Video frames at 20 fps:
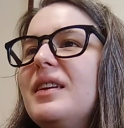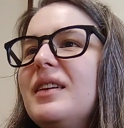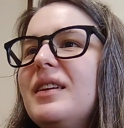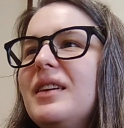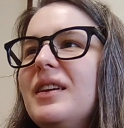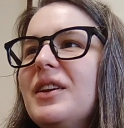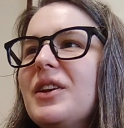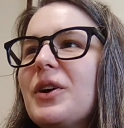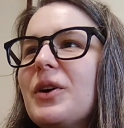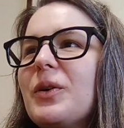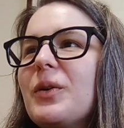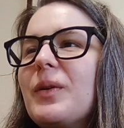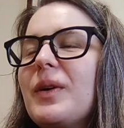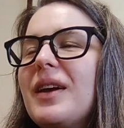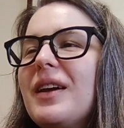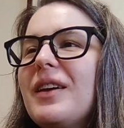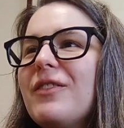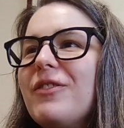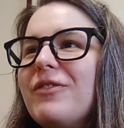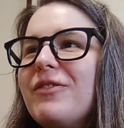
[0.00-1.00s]
you know,
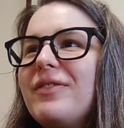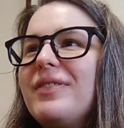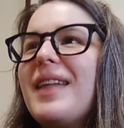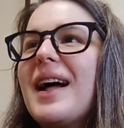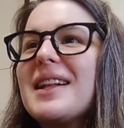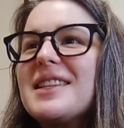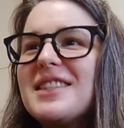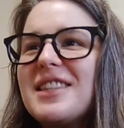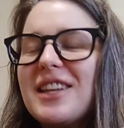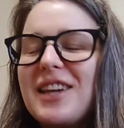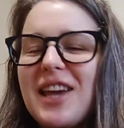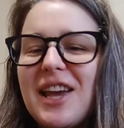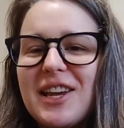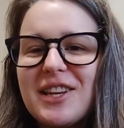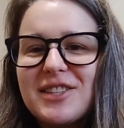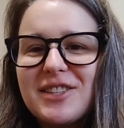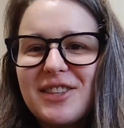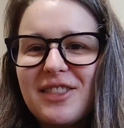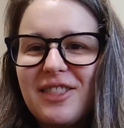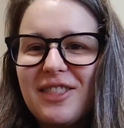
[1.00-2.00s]
if that's the
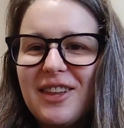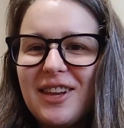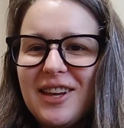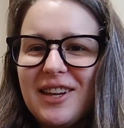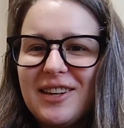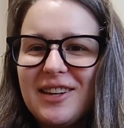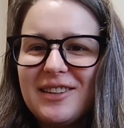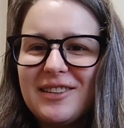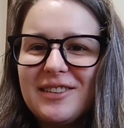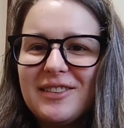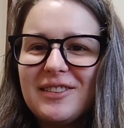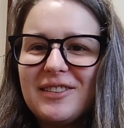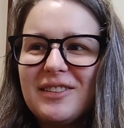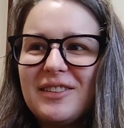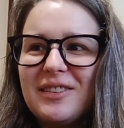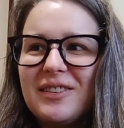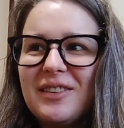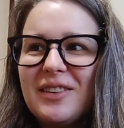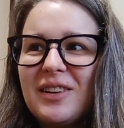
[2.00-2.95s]
case, then